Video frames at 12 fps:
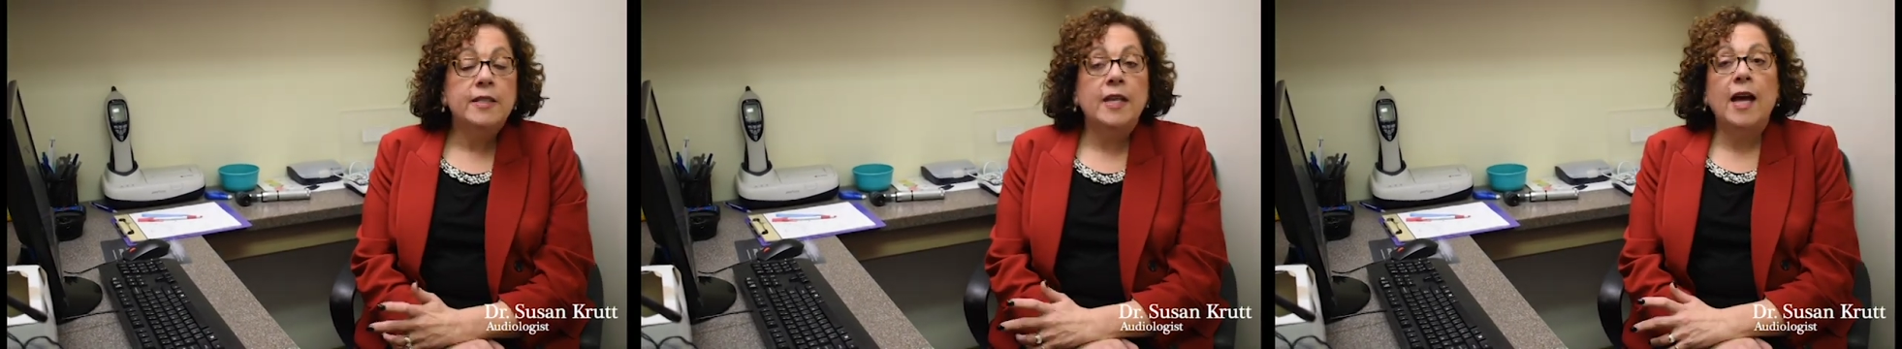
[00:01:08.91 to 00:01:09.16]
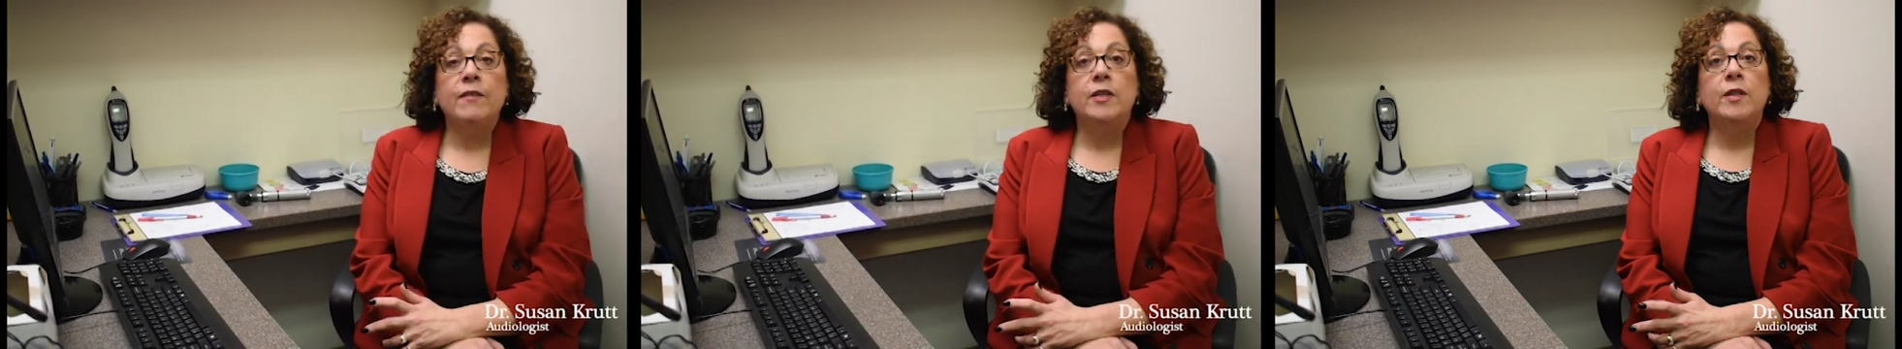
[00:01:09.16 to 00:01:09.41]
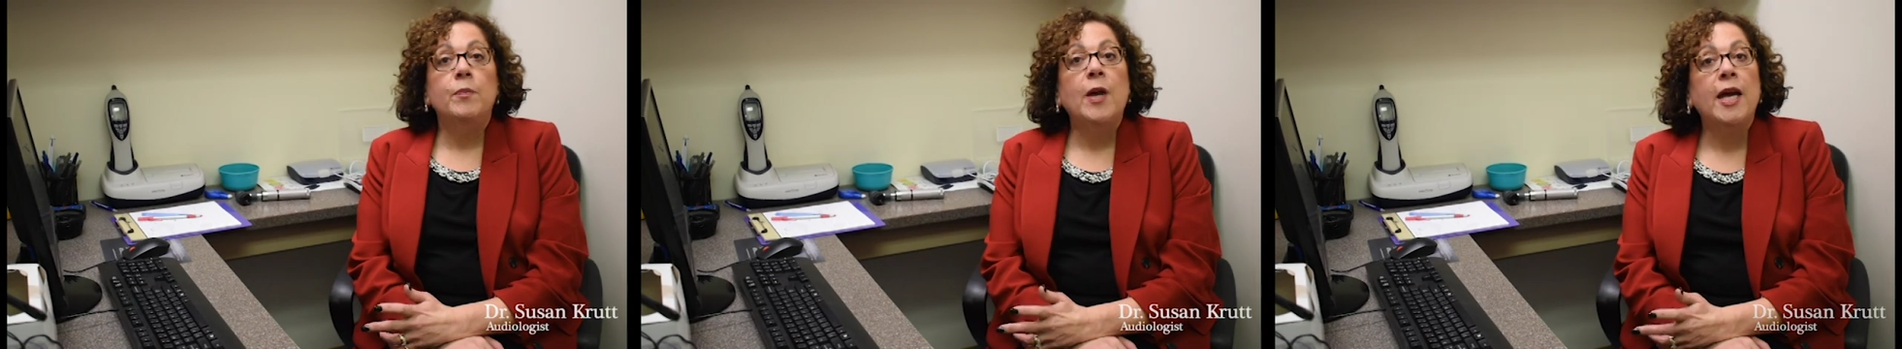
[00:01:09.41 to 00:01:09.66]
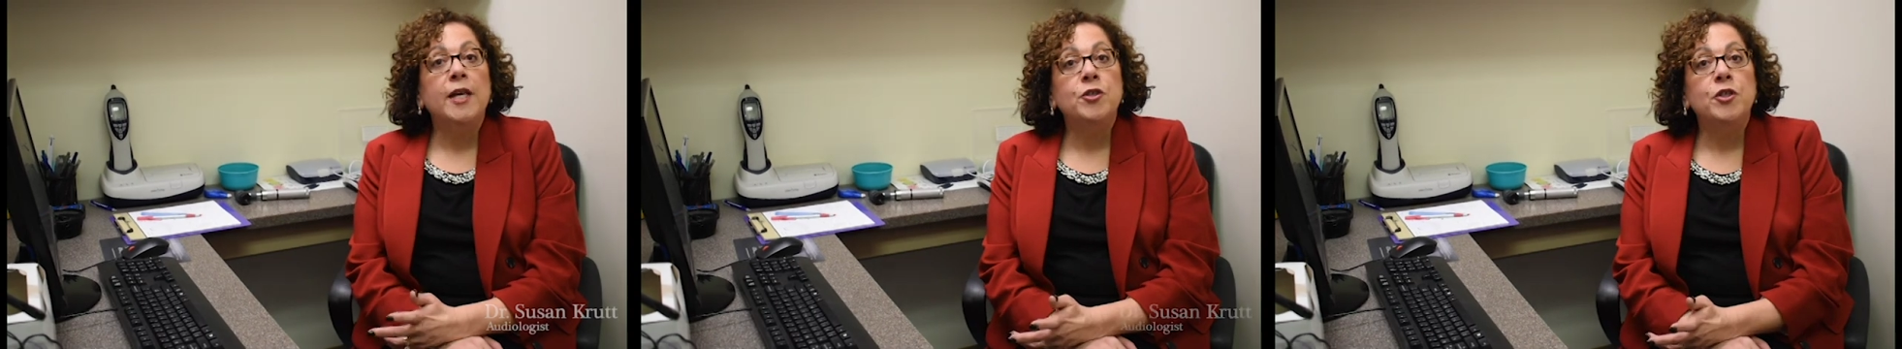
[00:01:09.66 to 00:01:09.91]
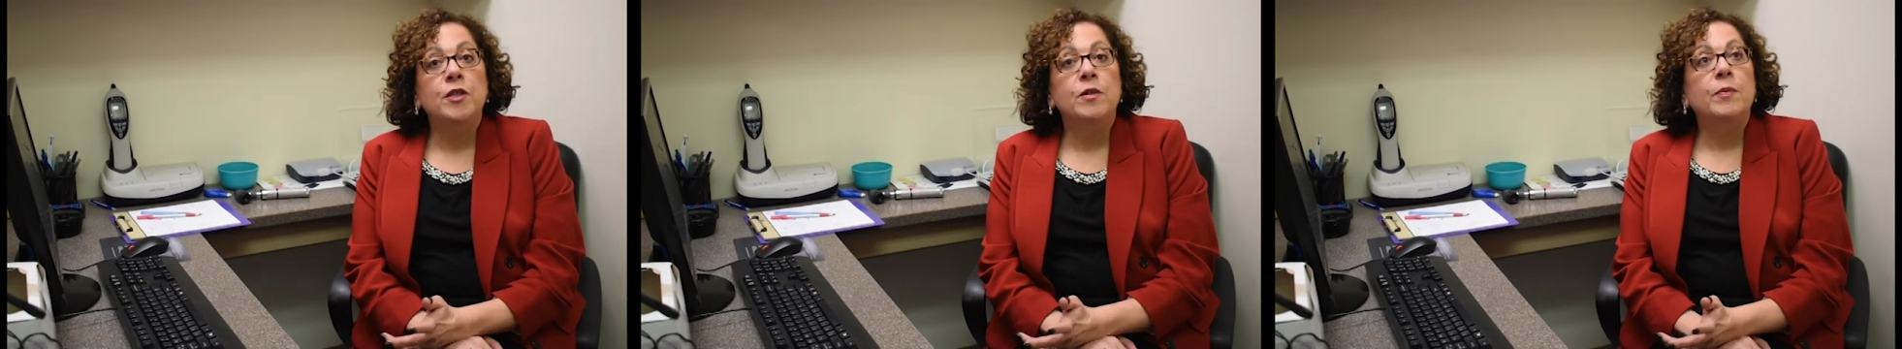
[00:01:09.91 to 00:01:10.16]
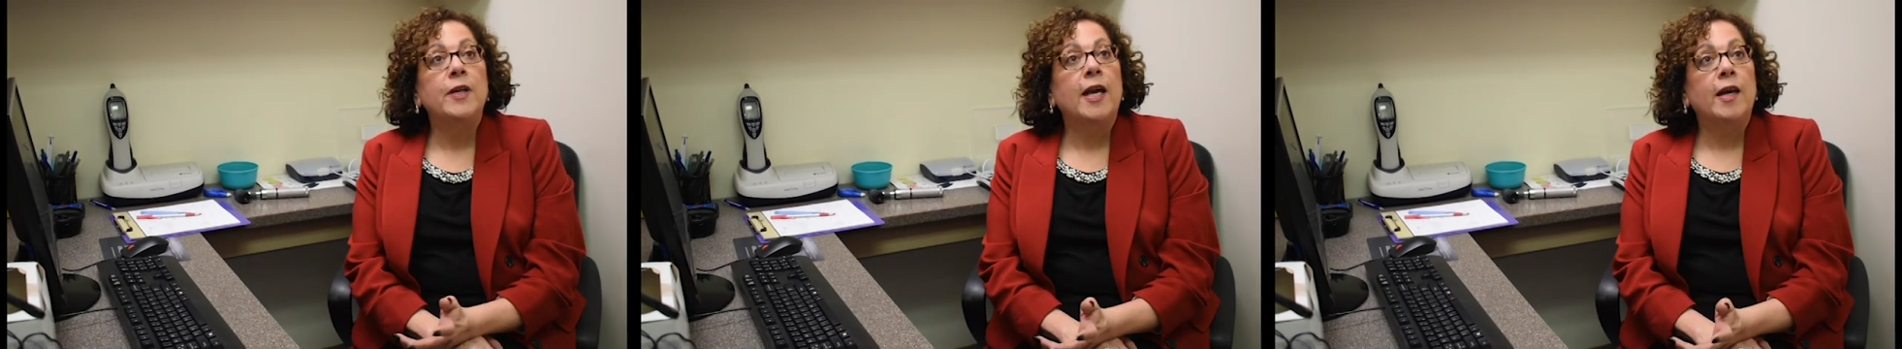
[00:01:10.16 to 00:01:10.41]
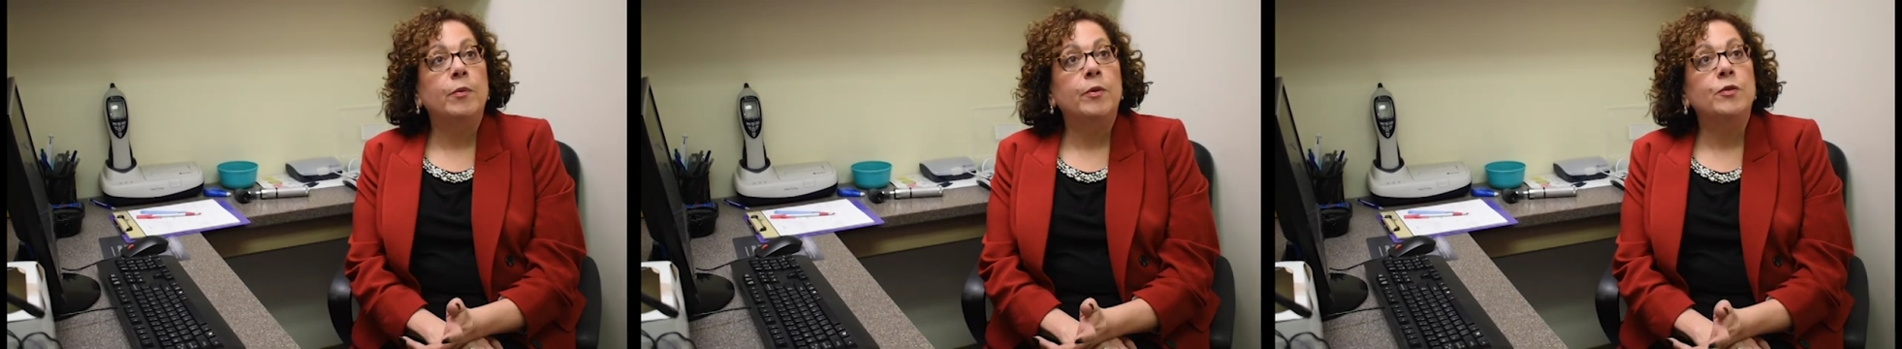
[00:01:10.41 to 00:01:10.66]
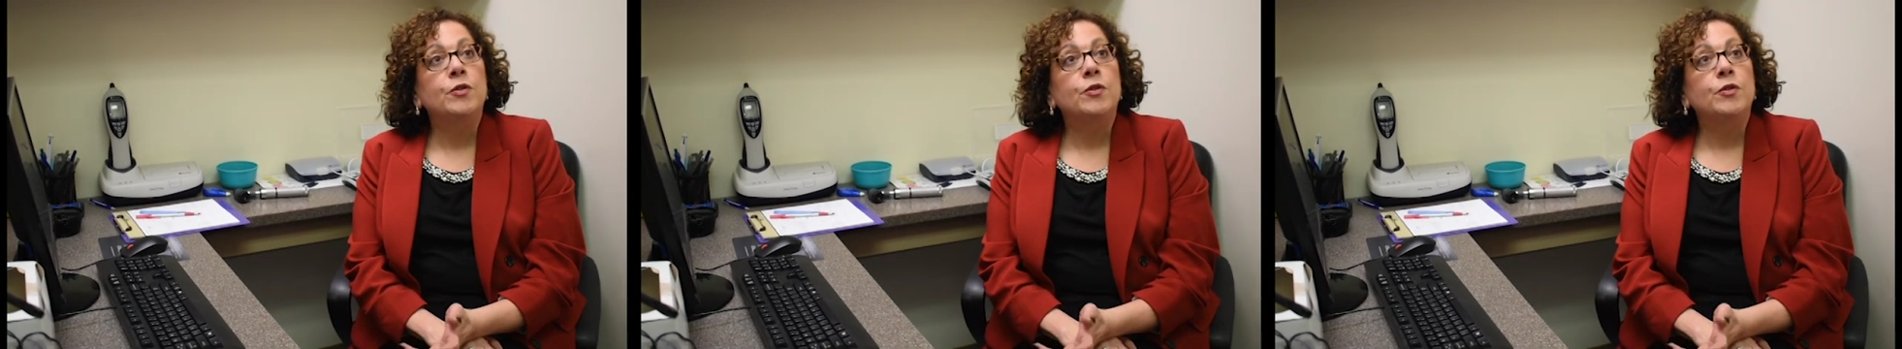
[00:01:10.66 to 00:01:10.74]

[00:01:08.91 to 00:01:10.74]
to having the patient be able